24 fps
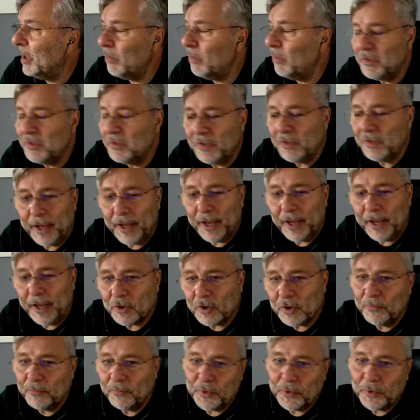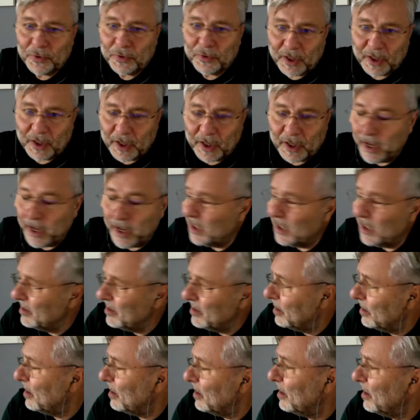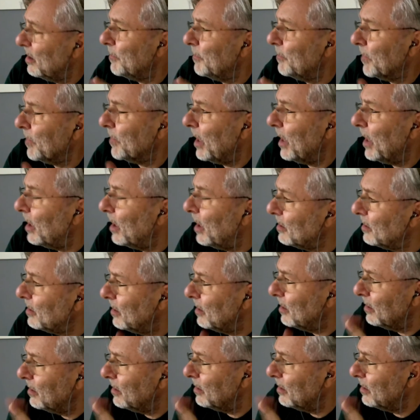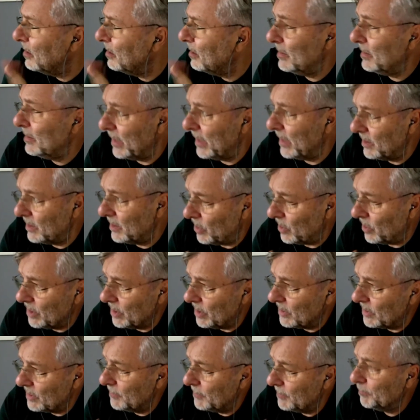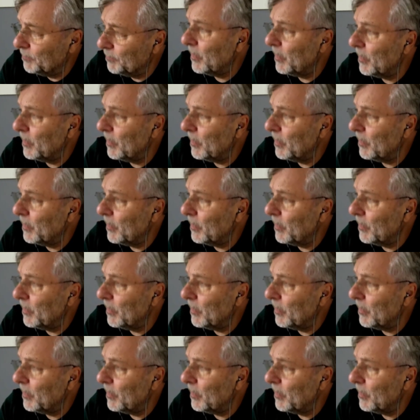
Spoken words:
between the edge computer and the sensors.